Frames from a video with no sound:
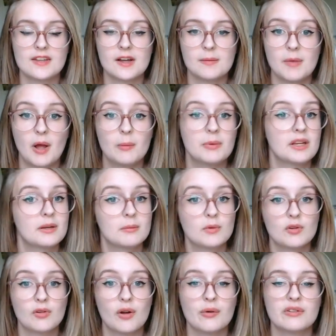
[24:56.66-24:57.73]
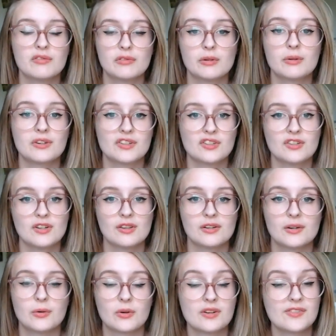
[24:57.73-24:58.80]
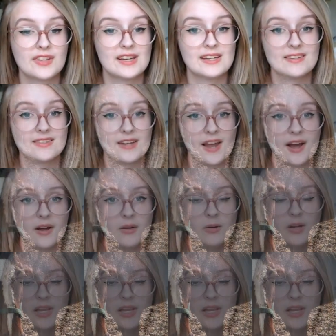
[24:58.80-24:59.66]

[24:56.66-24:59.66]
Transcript: um, helping him grow and flourish into the horse that he is now.